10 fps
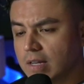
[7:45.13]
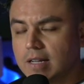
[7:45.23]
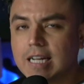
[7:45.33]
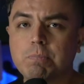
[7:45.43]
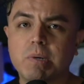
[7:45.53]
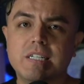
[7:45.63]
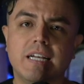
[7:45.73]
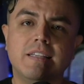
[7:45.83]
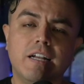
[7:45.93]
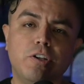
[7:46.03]
let's
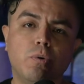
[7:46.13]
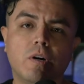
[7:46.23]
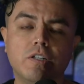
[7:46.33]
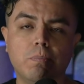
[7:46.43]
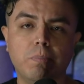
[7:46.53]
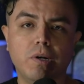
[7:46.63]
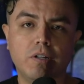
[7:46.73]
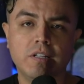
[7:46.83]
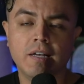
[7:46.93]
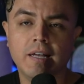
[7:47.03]
pretend that you were to
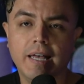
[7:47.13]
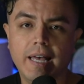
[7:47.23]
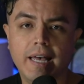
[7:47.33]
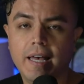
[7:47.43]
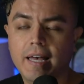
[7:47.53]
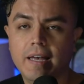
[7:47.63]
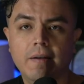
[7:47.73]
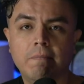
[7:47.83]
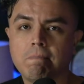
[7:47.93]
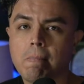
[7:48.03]
build
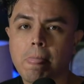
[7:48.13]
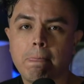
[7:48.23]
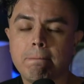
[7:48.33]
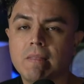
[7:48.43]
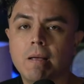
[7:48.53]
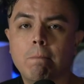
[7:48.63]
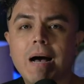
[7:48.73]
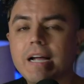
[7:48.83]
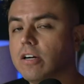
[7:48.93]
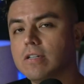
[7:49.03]
a
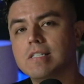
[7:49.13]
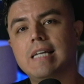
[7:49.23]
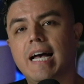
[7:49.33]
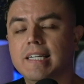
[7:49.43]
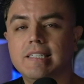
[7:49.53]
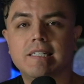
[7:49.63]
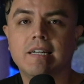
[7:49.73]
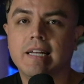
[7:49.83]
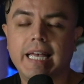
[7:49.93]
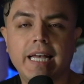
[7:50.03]
microsite
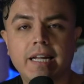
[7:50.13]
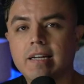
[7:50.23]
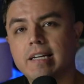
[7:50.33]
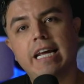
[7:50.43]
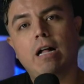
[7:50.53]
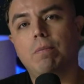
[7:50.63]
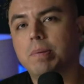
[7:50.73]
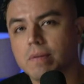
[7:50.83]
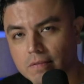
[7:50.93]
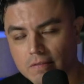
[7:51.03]
in Yelp,
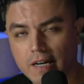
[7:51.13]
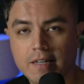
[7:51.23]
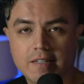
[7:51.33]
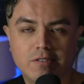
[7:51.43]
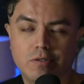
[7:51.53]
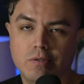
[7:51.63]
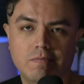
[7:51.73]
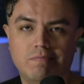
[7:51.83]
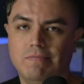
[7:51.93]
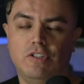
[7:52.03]
right? It's
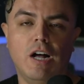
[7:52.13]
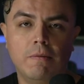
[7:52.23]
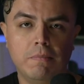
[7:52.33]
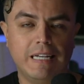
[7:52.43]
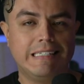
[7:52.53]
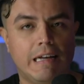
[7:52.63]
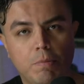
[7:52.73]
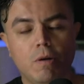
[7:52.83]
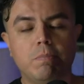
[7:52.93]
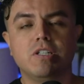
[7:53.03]
dumb
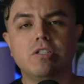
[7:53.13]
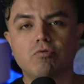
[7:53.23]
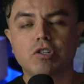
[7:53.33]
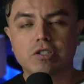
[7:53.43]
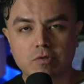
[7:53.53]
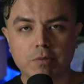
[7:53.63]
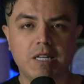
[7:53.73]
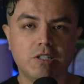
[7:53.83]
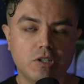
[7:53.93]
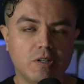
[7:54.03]
example, but just for
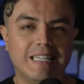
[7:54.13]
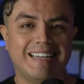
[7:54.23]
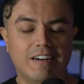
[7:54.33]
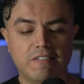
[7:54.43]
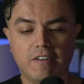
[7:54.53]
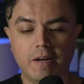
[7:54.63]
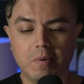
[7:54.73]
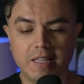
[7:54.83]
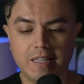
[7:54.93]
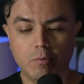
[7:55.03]
me to clarify
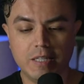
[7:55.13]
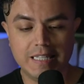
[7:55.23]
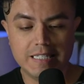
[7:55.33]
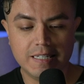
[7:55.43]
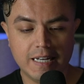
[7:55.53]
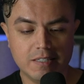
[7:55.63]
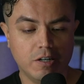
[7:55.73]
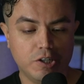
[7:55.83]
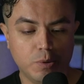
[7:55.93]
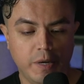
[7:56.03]
what these guys are
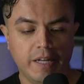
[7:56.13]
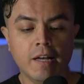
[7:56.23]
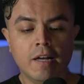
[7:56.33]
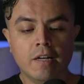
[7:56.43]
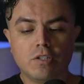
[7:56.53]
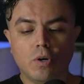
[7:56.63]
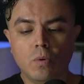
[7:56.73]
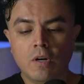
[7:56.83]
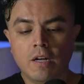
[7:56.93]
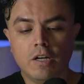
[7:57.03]
doing.
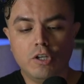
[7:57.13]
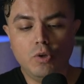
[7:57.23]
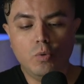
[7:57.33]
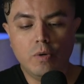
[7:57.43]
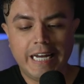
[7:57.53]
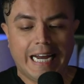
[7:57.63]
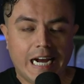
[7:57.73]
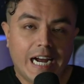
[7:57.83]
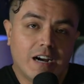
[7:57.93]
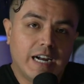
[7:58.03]
So you
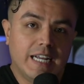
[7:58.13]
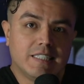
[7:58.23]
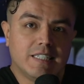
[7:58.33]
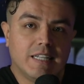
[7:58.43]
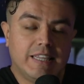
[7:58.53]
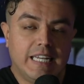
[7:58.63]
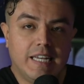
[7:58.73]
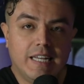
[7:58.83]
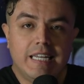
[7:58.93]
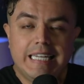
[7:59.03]
inherit
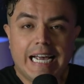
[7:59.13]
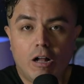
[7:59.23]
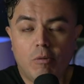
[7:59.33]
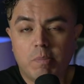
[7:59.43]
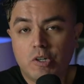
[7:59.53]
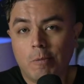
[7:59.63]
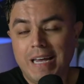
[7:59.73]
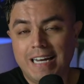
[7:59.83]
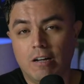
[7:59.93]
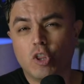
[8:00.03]
the Yelp
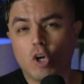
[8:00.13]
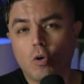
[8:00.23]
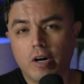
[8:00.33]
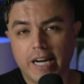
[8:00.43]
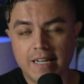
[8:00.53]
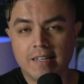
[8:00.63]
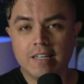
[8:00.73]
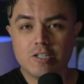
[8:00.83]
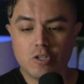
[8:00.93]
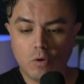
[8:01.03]
domain authority.
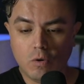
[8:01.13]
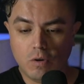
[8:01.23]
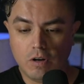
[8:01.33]
So